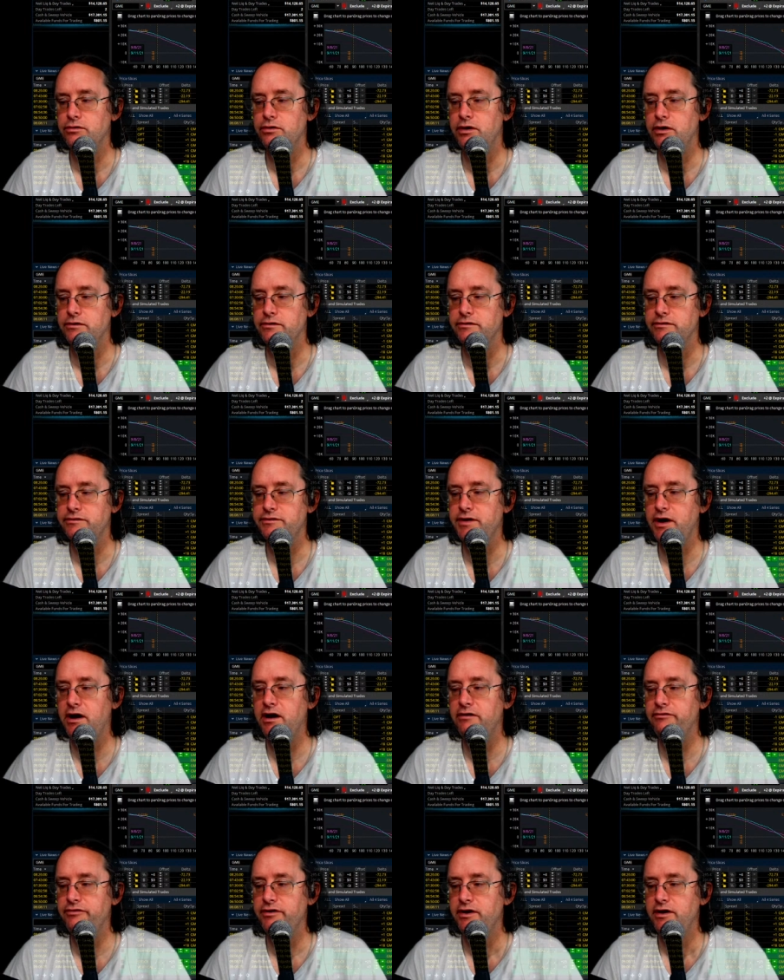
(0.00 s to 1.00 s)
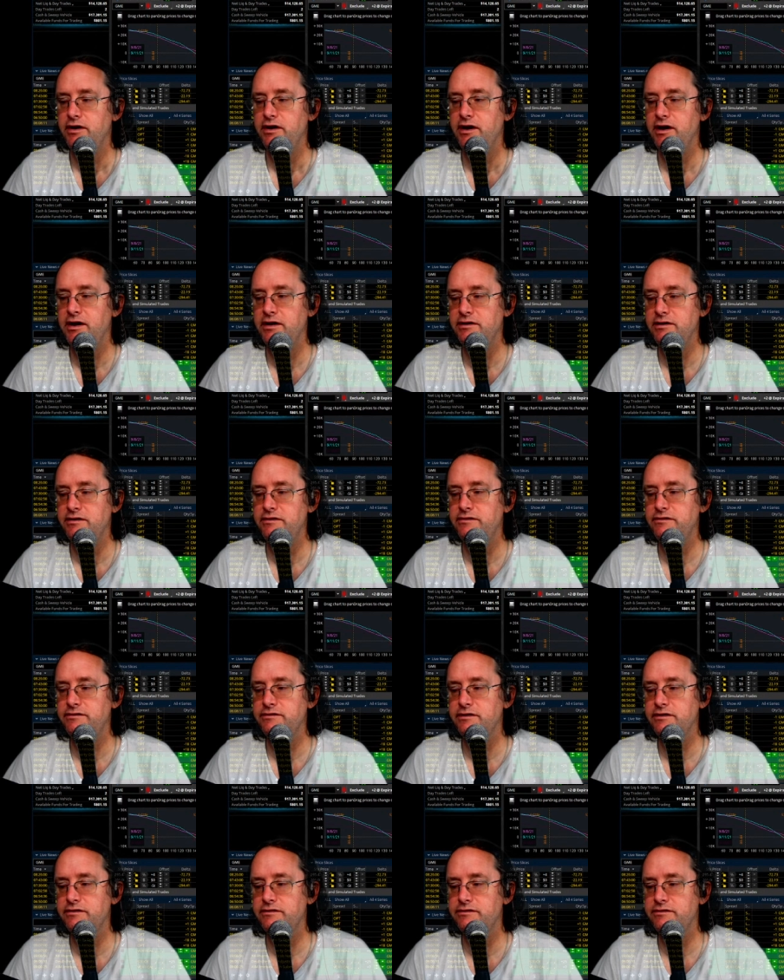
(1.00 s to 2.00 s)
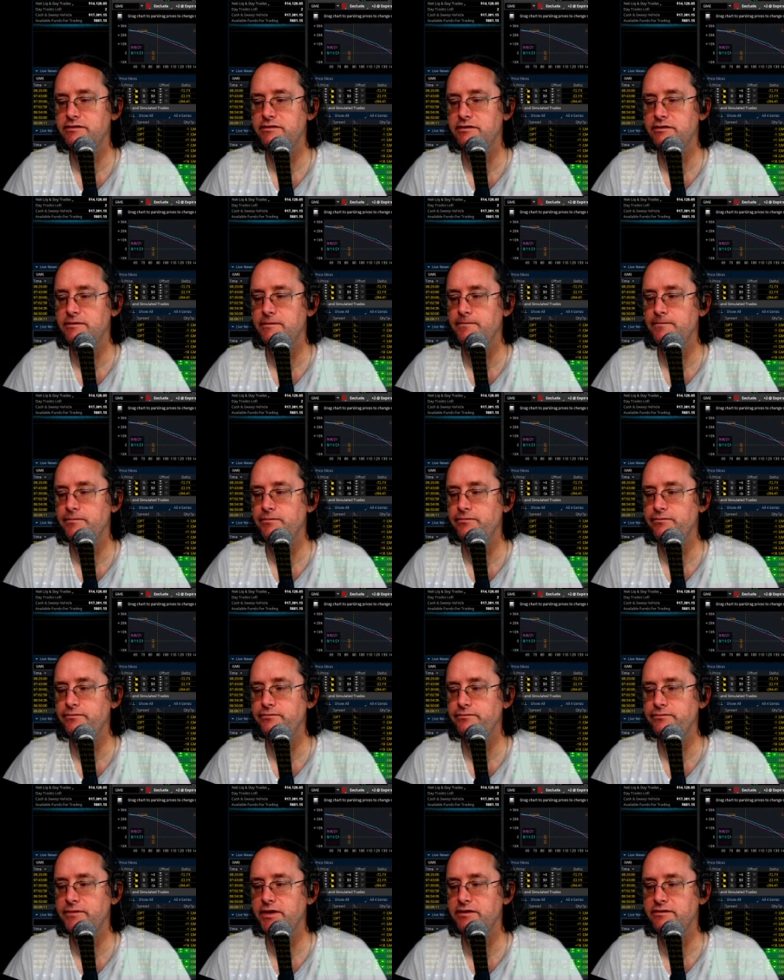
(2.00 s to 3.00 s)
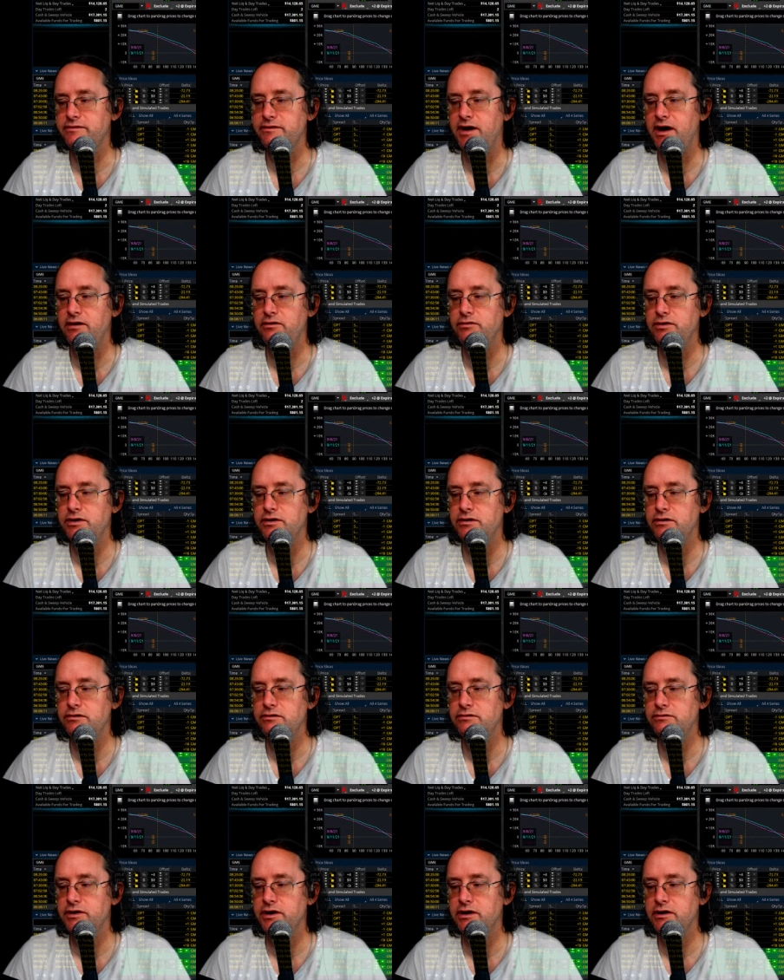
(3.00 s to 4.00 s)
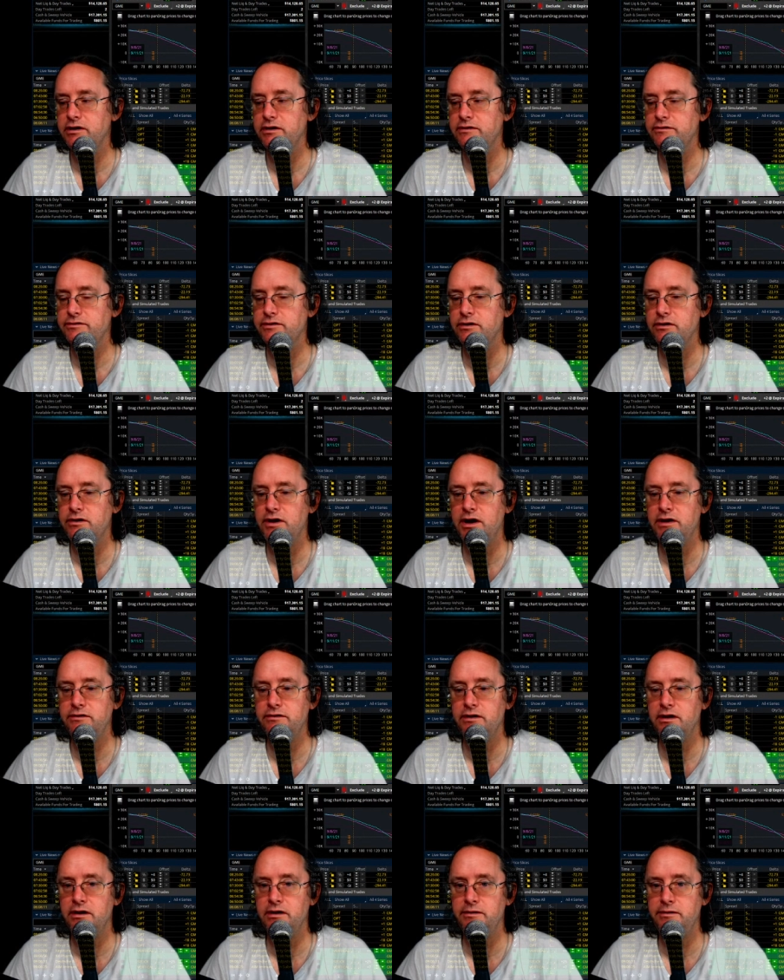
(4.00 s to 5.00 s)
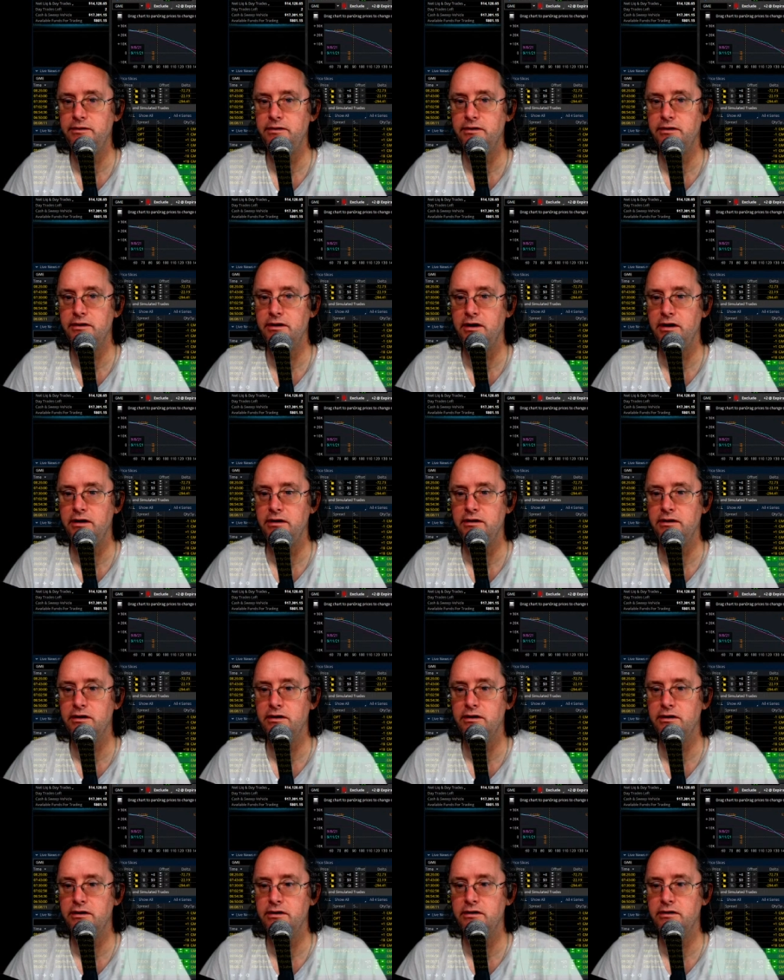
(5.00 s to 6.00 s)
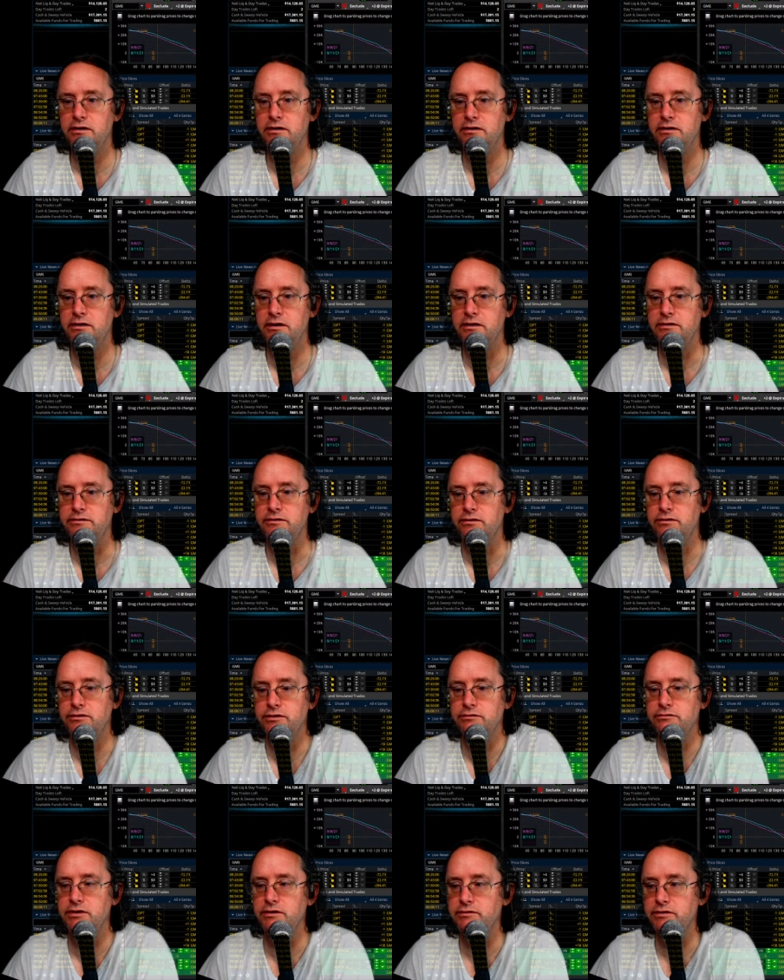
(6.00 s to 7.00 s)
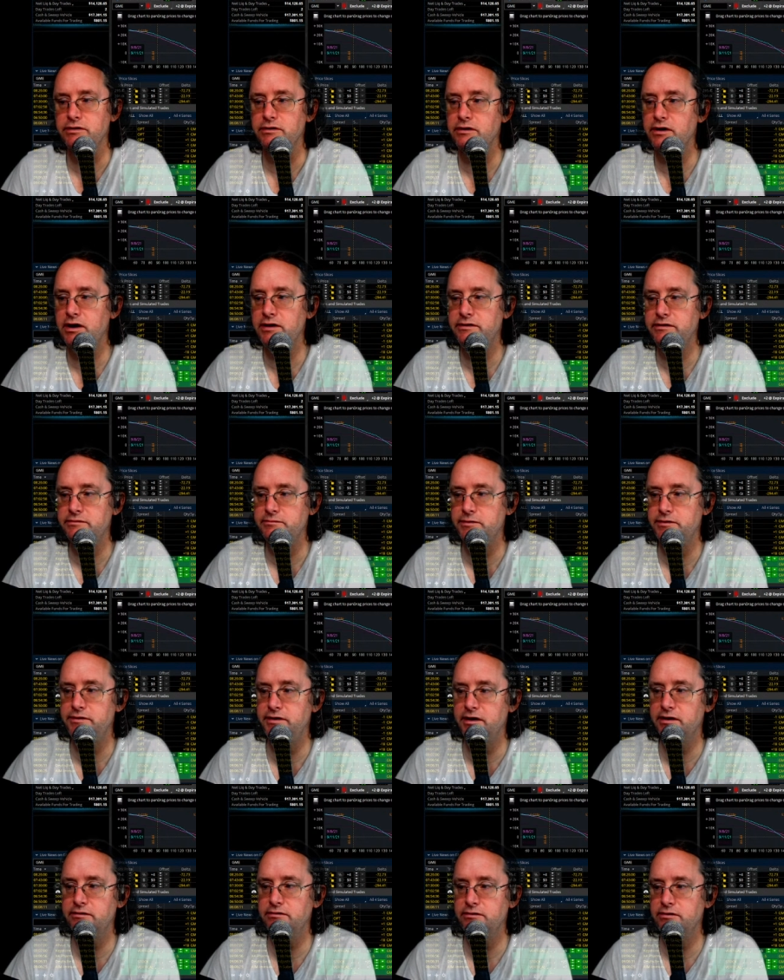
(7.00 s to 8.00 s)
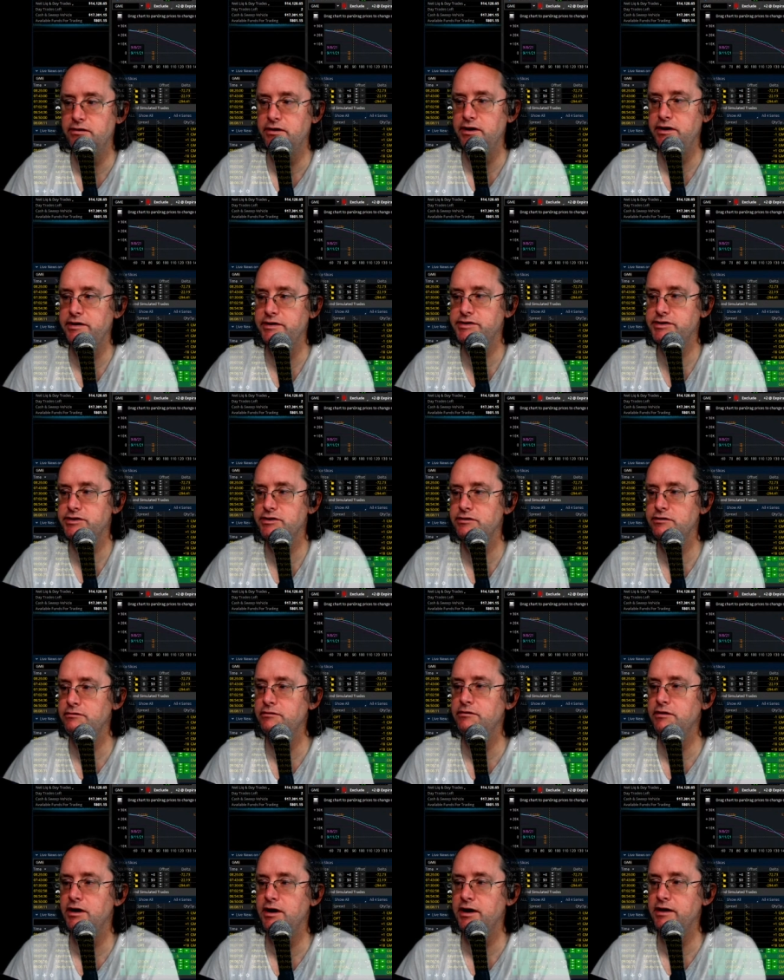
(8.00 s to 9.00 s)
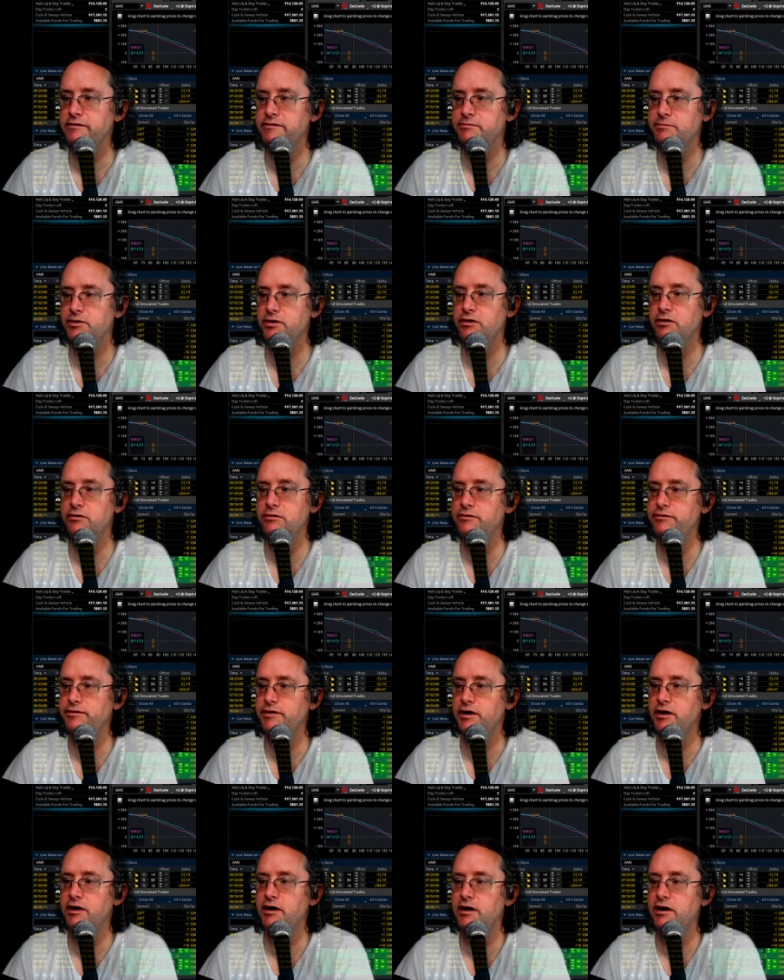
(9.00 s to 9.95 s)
all this stuff, and it's not real, right? So I don't agree with her on this particular issue. I suppose